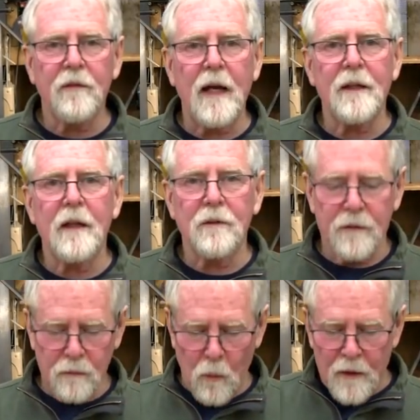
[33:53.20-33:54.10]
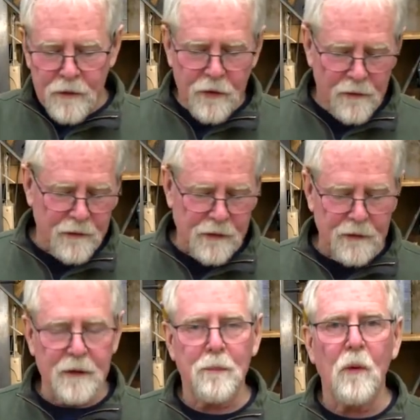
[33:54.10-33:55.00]
flatten out one surface
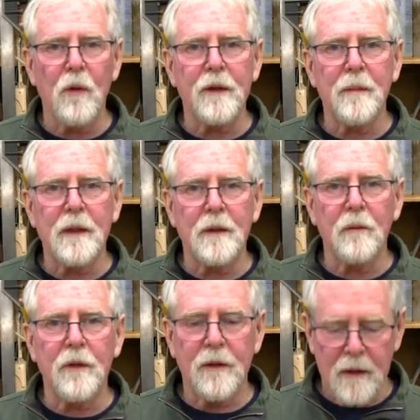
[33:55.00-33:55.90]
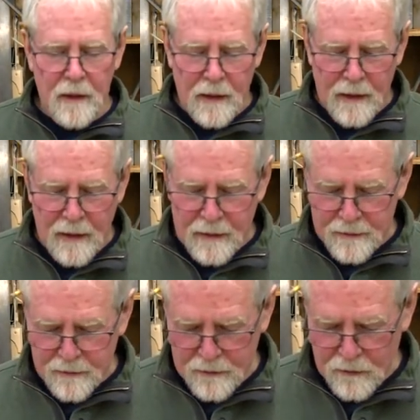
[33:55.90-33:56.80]
of this board to begin with.
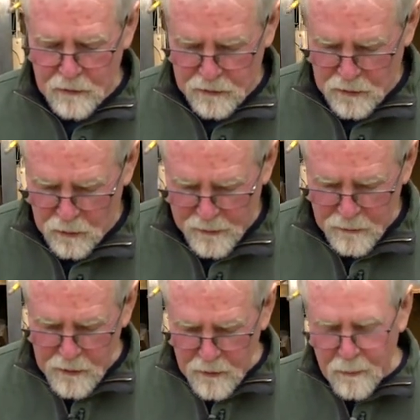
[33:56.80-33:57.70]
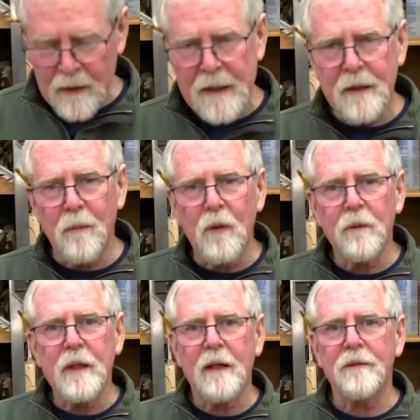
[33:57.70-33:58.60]
And, you know, when we go to plane the
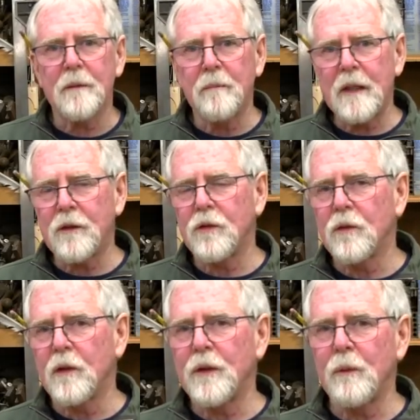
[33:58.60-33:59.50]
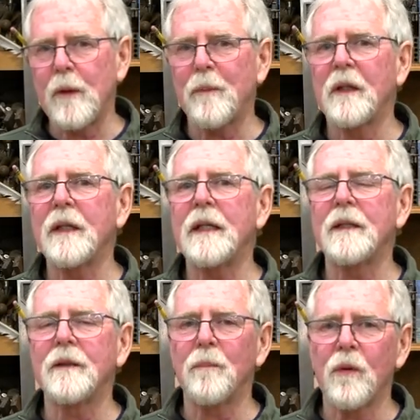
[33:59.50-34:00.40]
board, we have to make sure that we plane
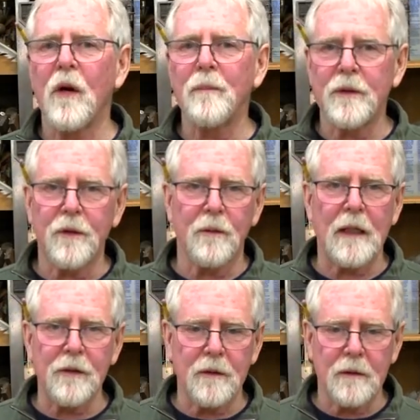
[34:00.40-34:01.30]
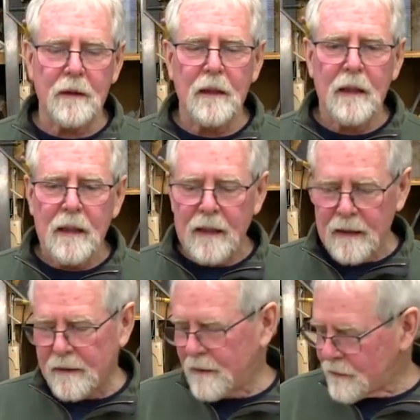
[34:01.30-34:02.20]
in the proper direction.
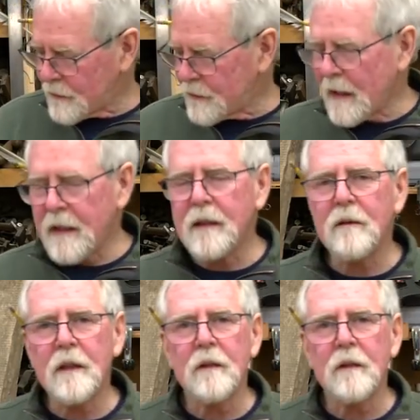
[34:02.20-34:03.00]
And there's a saying